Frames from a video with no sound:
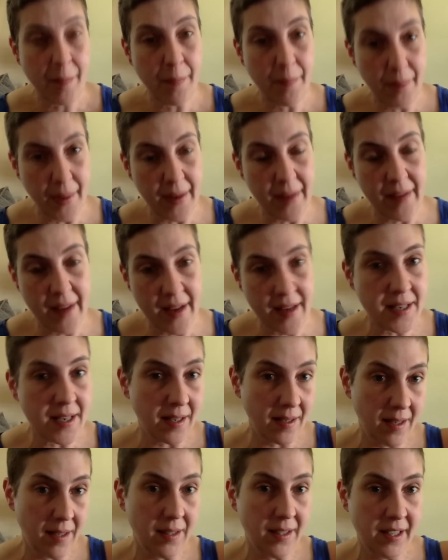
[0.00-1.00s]
but that's
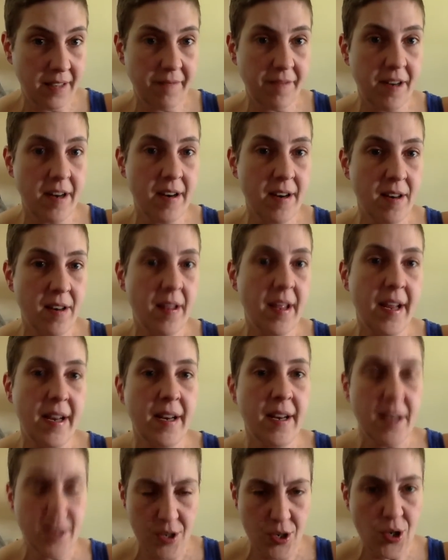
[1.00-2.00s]
a little different
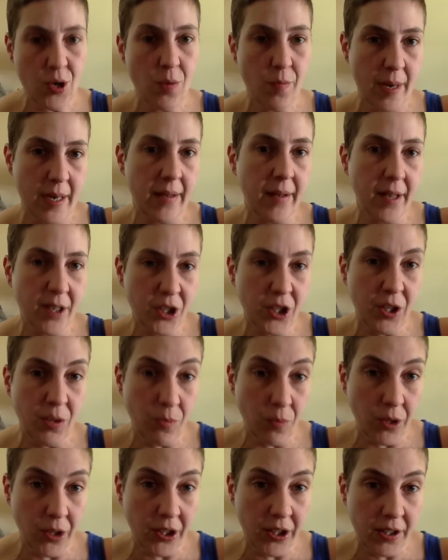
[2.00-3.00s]
than assuming that she
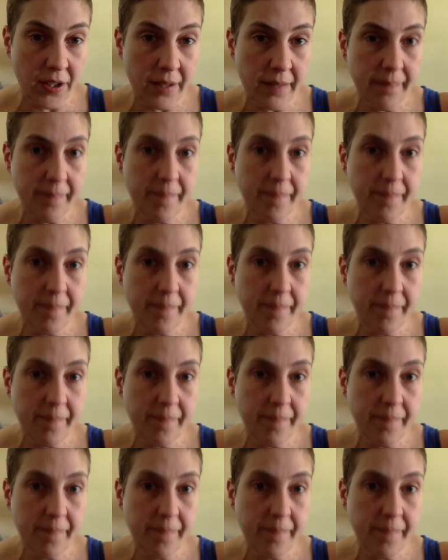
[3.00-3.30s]
wouldn't.